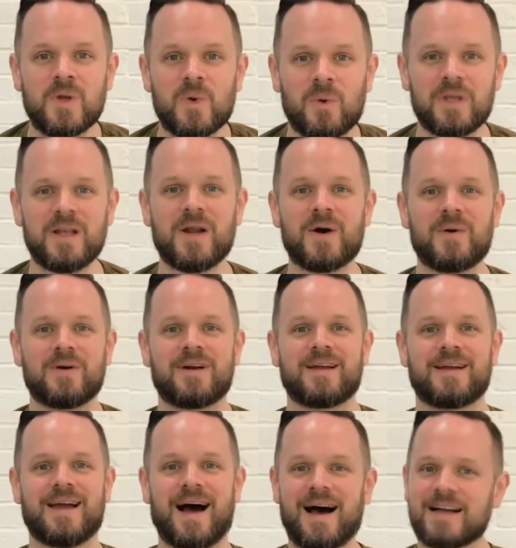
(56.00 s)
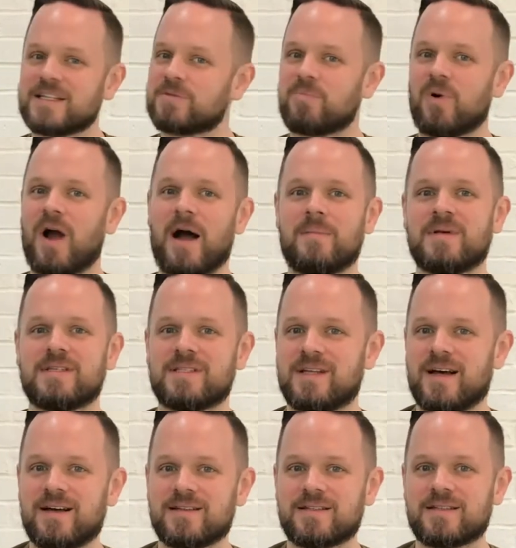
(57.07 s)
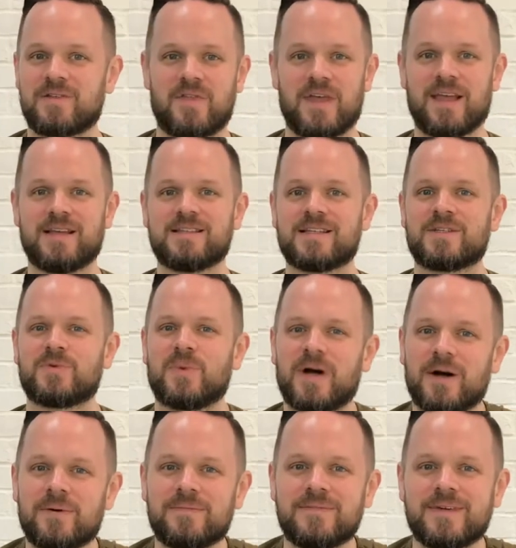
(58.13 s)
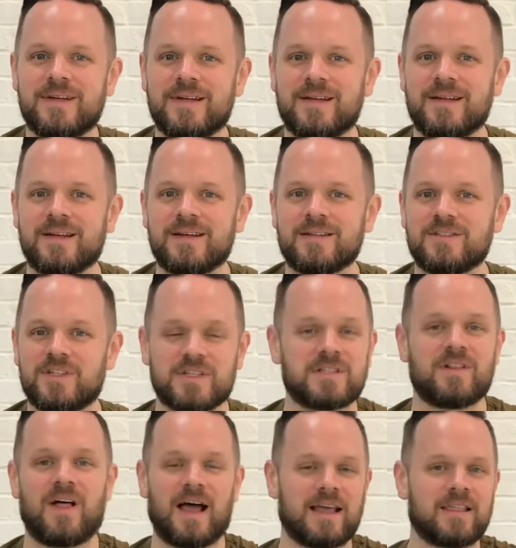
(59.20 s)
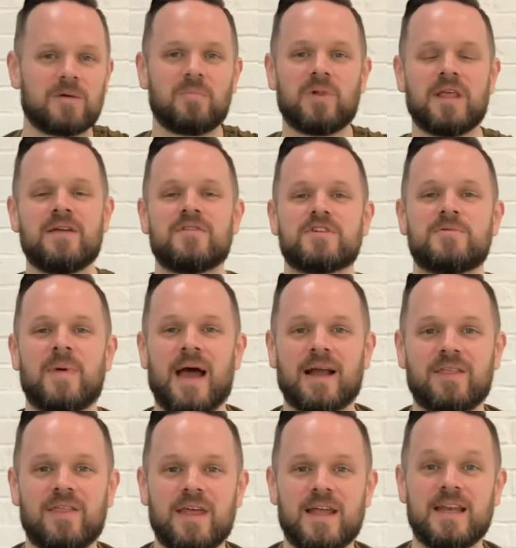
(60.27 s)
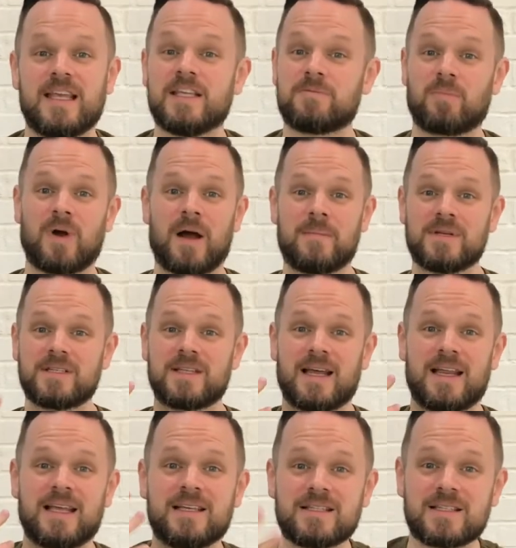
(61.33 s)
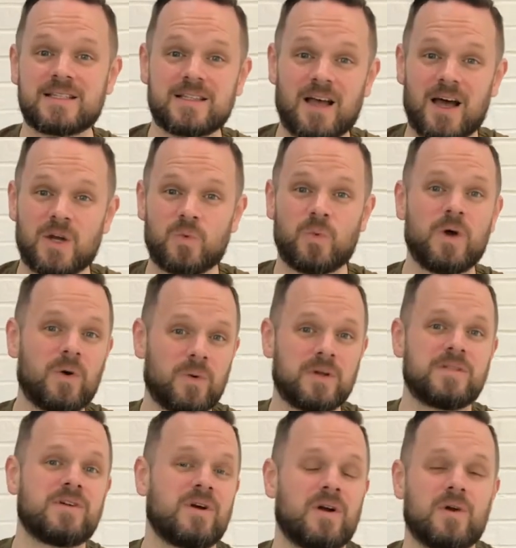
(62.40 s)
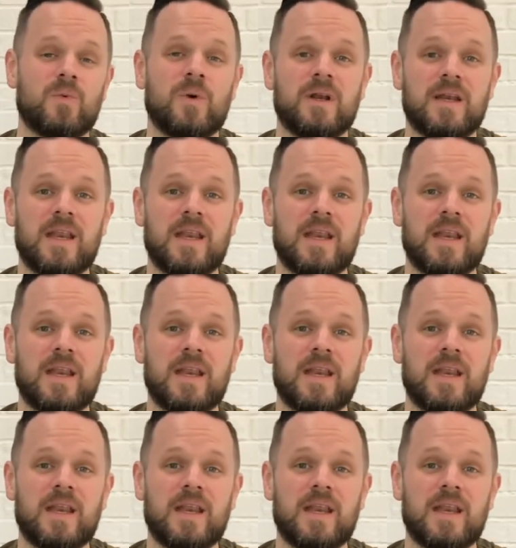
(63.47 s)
Well, you know, God has promised us things as well. Just like the believers back then, he's promised that his son will return one